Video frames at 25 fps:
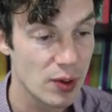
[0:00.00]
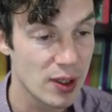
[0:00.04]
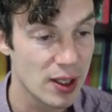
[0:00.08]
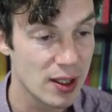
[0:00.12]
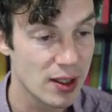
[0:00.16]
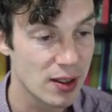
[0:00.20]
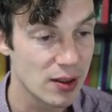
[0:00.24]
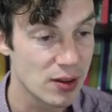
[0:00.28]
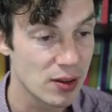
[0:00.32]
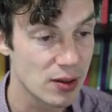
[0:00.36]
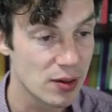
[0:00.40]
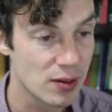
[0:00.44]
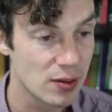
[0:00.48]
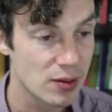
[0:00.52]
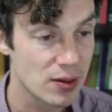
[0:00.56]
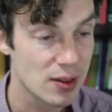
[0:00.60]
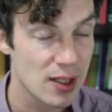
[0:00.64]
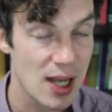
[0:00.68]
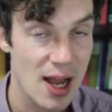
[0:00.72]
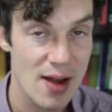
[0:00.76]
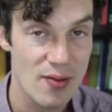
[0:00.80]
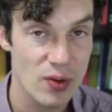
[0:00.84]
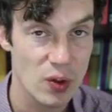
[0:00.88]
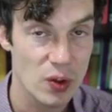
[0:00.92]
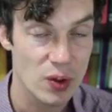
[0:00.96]
can
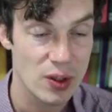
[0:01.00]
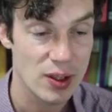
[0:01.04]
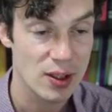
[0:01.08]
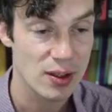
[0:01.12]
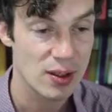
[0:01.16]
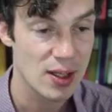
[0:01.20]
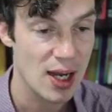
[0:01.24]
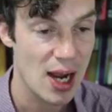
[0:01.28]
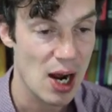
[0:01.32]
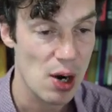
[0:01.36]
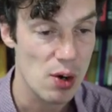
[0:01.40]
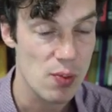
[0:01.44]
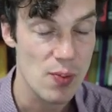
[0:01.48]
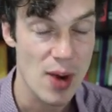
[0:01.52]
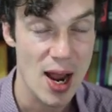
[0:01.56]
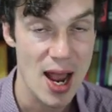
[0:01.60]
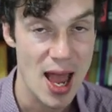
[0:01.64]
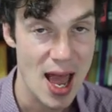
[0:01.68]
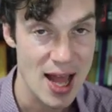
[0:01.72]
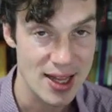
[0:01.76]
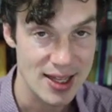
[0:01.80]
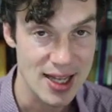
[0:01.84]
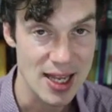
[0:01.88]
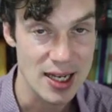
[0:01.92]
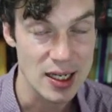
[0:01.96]
have a look at how we might
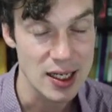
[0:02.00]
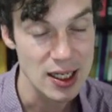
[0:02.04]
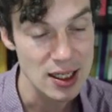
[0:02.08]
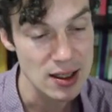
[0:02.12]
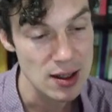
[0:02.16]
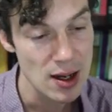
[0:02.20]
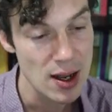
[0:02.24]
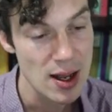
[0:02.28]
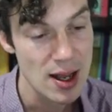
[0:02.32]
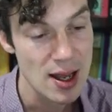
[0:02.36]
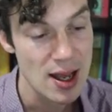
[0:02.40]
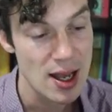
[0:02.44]
add that in